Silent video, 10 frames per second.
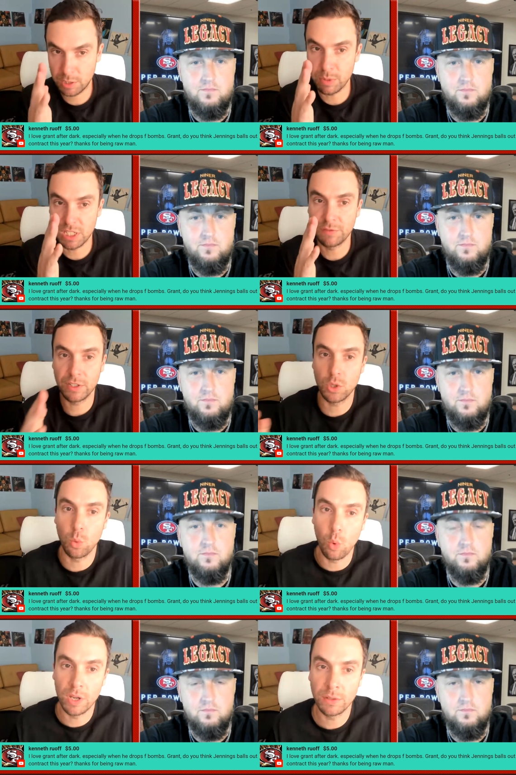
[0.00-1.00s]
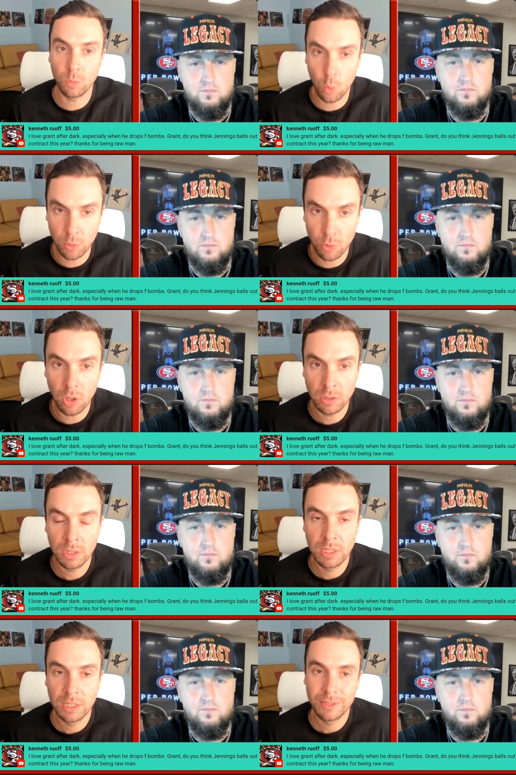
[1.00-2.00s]
Speaker 1: specific to one one role.
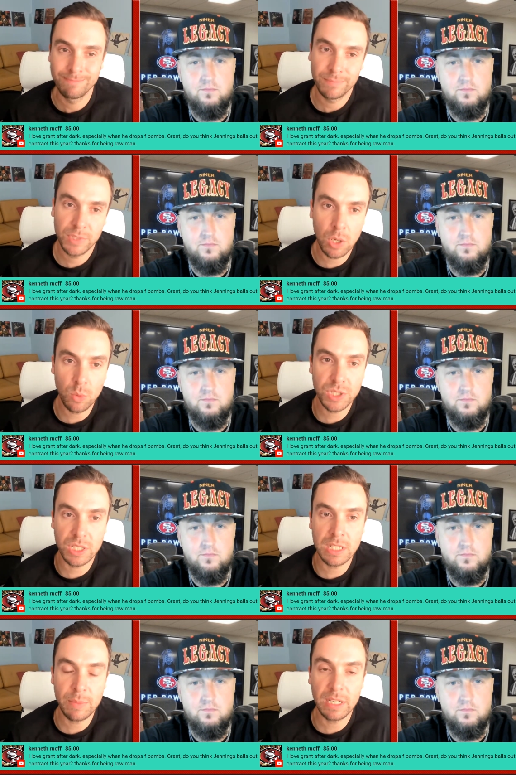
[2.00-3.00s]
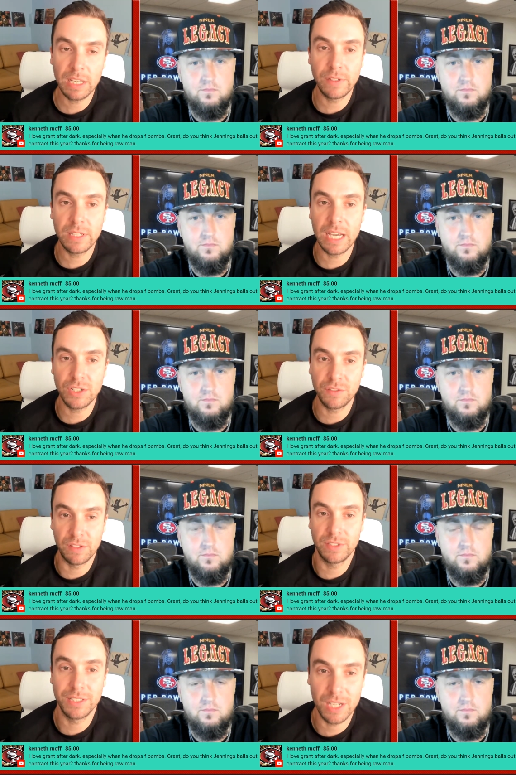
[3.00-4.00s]
So we'll see. I mean, if he catches
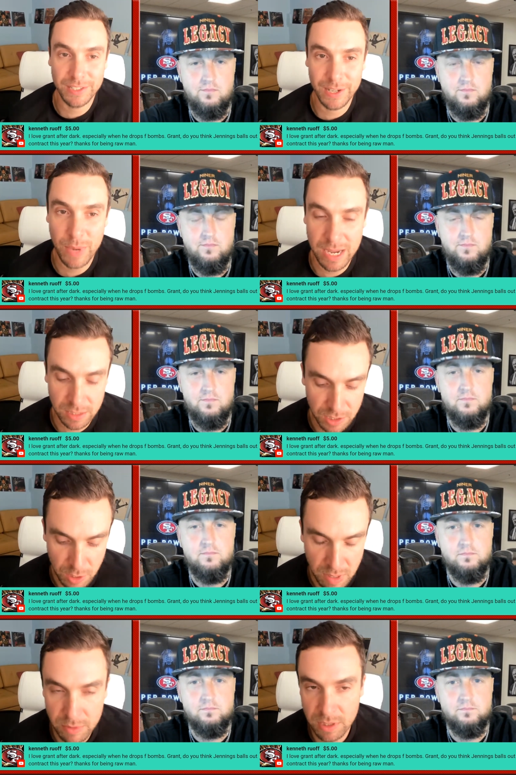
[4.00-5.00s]
15 touchdown passes this year,